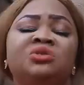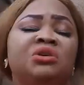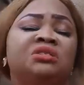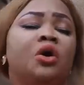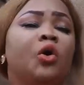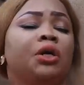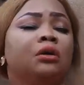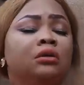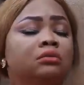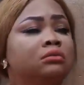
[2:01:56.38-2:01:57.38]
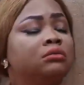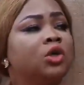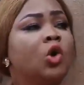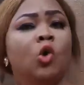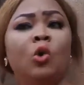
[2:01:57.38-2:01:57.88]
was going on,
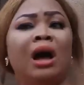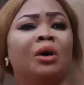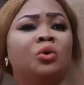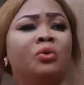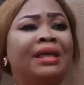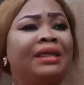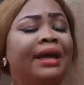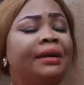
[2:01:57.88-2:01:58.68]
who and who were there?